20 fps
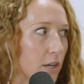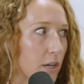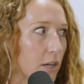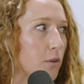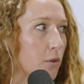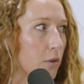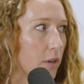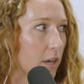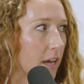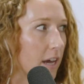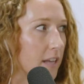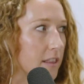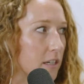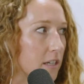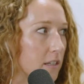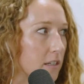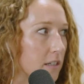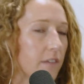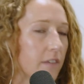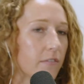like looking at
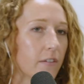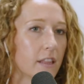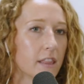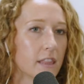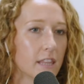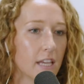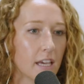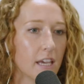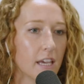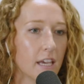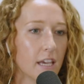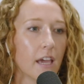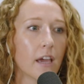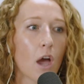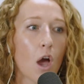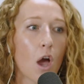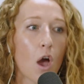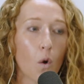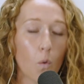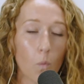their life and
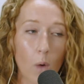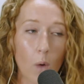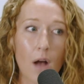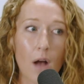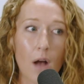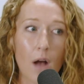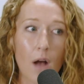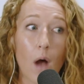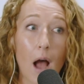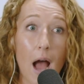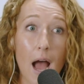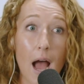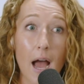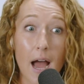thinking, wow,